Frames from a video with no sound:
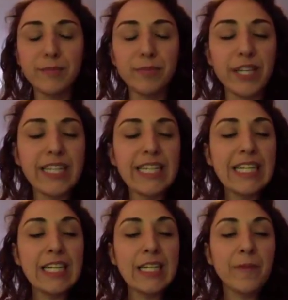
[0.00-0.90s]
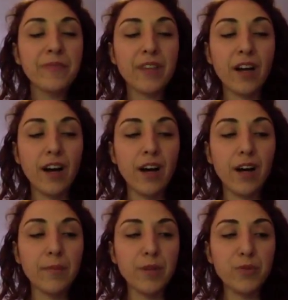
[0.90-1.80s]
But
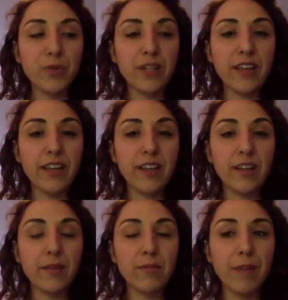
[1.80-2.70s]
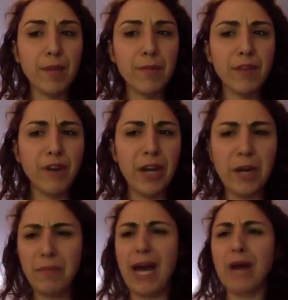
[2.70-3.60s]
it really made me very
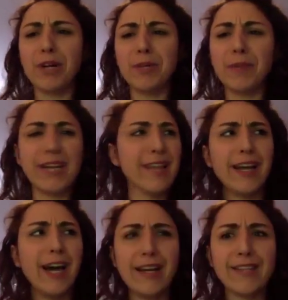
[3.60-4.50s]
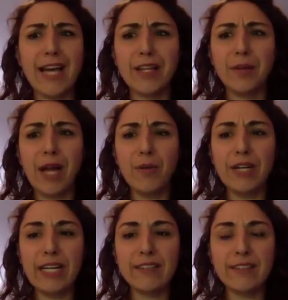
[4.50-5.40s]
empowered because I got exactly what I
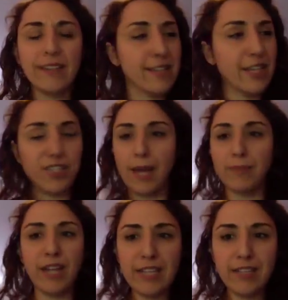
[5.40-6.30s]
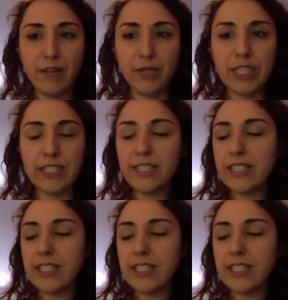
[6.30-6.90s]
wanted because I just kept on asking for it.